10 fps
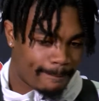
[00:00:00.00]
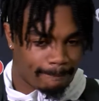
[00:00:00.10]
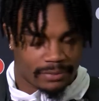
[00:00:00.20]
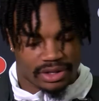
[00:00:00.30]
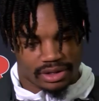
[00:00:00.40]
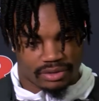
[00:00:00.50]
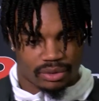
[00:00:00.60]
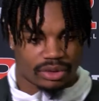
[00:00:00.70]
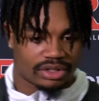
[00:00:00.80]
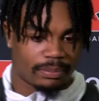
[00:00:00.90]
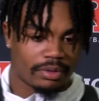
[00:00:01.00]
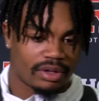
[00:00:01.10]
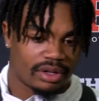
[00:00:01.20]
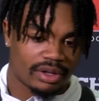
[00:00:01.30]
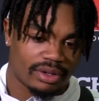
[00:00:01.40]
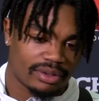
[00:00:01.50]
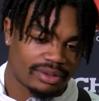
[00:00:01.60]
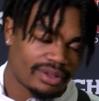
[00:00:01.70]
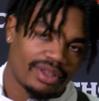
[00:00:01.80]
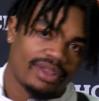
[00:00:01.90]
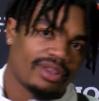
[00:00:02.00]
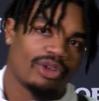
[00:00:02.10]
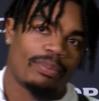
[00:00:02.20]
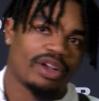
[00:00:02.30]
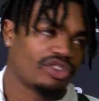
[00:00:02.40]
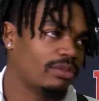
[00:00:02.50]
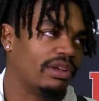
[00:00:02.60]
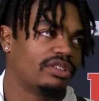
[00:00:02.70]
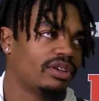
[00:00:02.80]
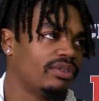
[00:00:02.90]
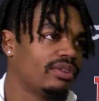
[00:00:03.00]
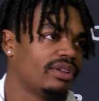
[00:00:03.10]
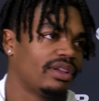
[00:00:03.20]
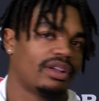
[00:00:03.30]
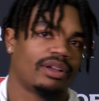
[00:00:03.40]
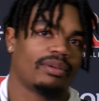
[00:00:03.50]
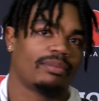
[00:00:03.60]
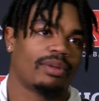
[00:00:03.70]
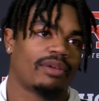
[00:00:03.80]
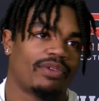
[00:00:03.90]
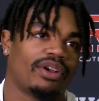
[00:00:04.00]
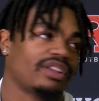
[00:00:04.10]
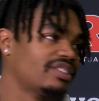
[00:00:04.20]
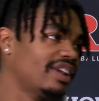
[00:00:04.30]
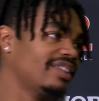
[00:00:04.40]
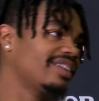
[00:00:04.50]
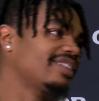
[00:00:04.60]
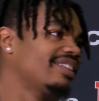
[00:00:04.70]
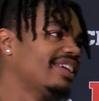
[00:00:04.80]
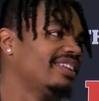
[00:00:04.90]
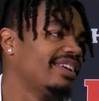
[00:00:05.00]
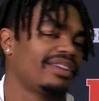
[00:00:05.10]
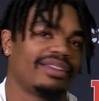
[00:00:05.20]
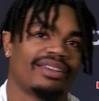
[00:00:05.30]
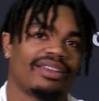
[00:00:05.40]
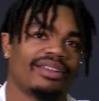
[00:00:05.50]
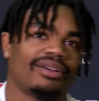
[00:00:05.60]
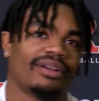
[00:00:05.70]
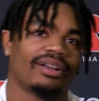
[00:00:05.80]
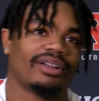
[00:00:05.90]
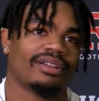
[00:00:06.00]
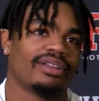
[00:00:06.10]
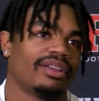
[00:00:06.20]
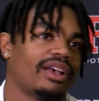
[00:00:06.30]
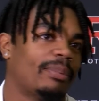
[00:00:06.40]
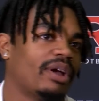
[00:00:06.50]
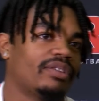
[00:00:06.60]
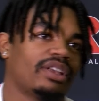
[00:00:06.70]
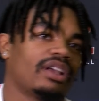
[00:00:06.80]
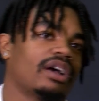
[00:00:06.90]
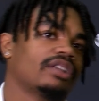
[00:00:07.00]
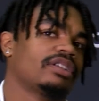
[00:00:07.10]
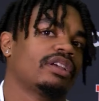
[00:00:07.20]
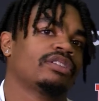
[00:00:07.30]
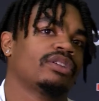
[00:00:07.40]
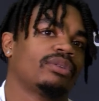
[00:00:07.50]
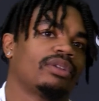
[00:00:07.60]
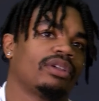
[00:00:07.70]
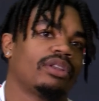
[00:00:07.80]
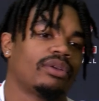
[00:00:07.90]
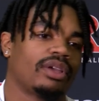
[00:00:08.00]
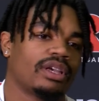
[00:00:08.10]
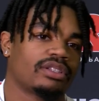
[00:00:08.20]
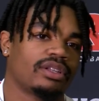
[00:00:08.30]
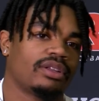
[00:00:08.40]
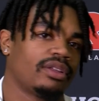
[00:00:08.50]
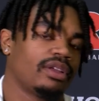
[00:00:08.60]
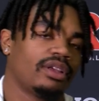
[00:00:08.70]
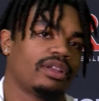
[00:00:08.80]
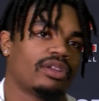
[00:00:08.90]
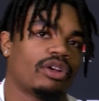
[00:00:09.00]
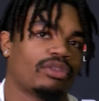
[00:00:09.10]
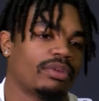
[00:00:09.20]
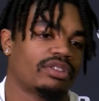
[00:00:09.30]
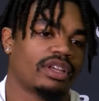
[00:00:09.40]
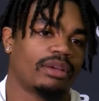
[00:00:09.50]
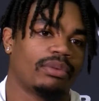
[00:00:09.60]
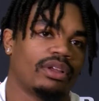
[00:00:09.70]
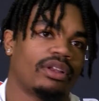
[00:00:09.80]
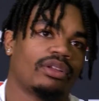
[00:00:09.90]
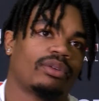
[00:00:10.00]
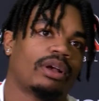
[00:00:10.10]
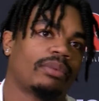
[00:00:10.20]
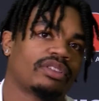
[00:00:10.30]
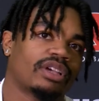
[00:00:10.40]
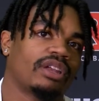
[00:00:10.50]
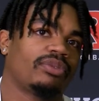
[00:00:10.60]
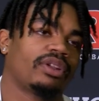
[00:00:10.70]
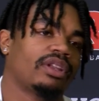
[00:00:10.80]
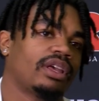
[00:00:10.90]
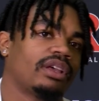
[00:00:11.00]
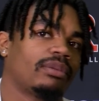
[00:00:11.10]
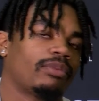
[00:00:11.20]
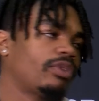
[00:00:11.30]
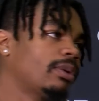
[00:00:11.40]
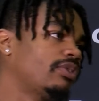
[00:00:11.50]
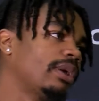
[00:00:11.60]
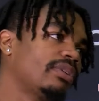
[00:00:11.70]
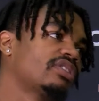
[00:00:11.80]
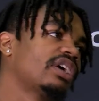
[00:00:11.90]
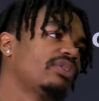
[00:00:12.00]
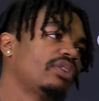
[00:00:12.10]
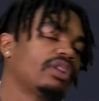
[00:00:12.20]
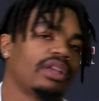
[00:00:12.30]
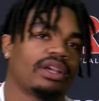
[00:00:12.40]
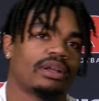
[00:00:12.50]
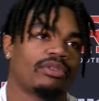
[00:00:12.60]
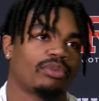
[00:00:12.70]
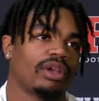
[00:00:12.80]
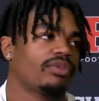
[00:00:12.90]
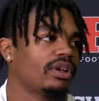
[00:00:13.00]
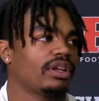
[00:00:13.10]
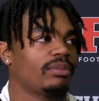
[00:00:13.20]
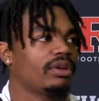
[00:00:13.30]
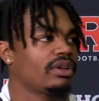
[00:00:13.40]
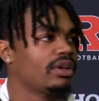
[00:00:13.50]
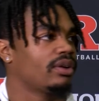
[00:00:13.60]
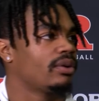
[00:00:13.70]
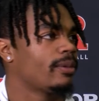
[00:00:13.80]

Yeah, of course. I put no pressure on myself. But I'm very excited to get to that day. You know, I put everything in God's hands. So, you know, he has the ultimate say. But, you know, I'm excited for the day. Family excited for the day. And I'm just waiting for that day to be here.